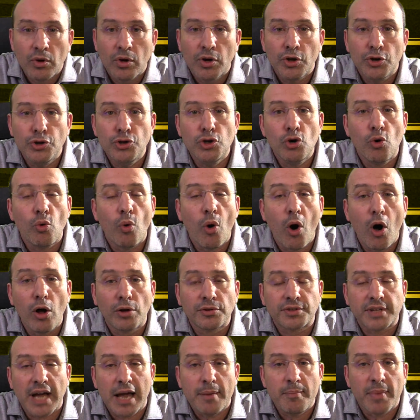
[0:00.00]
New
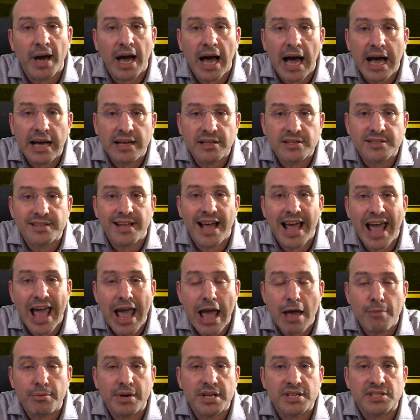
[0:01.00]
all-time highs
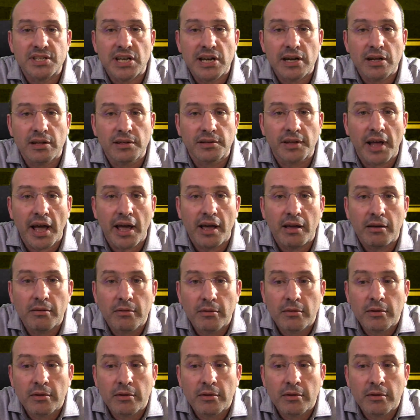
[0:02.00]
every single day.